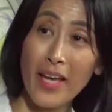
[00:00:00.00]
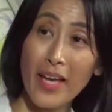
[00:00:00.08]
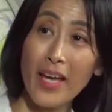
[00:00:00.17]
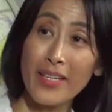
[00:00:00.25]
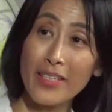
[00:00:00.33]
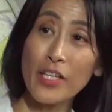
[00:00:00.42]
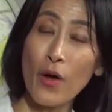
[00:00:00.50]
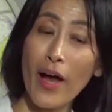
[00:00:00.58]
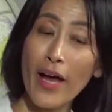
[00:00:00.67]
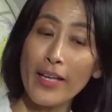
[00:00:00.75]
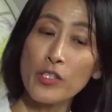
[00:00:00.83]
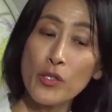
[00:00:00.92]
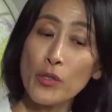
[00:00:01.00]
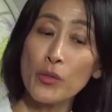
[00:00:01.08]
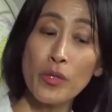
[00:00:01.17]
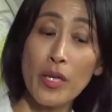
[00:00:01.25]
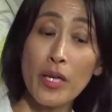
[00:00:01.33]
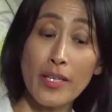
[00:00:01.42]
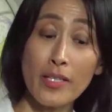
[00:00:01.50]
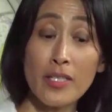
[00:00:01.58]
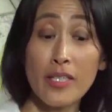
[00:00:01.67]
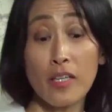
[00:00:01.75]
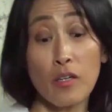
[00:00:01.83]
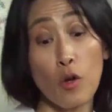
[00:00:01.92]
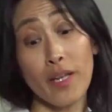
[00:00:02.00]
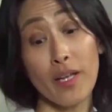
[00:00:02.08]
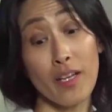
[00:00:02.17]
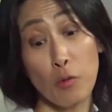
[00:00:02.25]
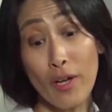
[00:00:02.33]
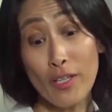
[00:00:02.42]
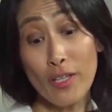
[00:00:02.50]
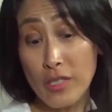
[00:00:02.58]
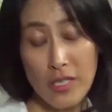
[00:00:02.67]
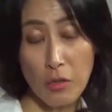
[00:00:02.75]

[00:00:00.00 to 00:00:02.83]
And, you know, I do, this is like an open ended question.